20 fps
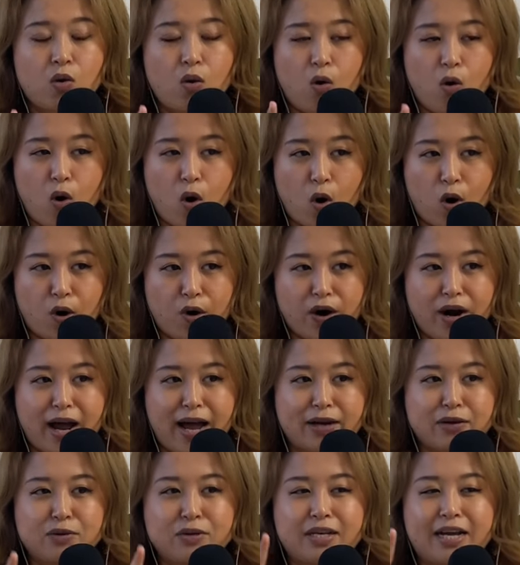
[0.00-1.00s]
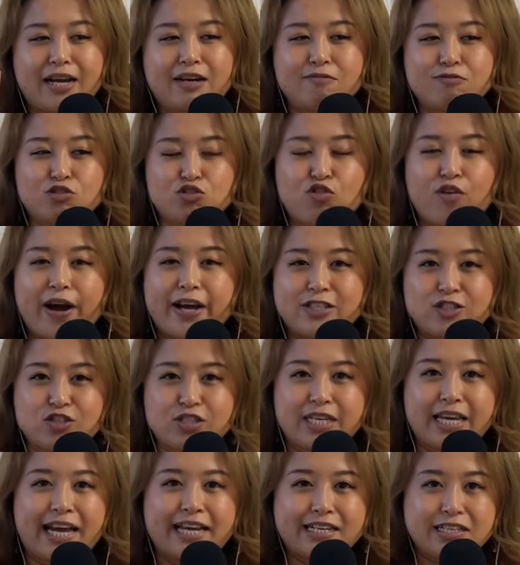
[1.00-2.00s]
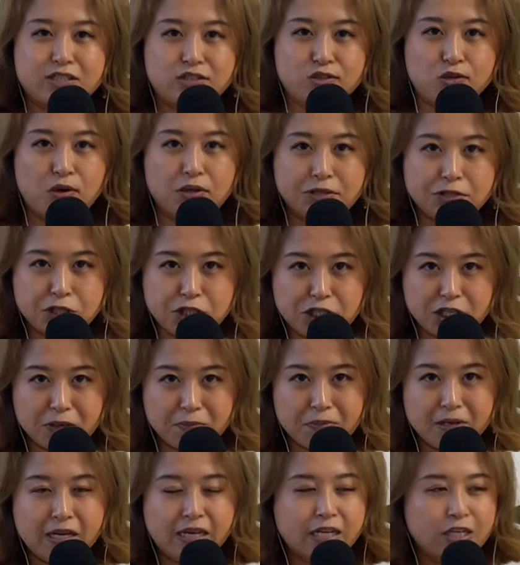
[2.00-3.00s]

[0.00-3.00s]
or I could kind of try to get a scholarship.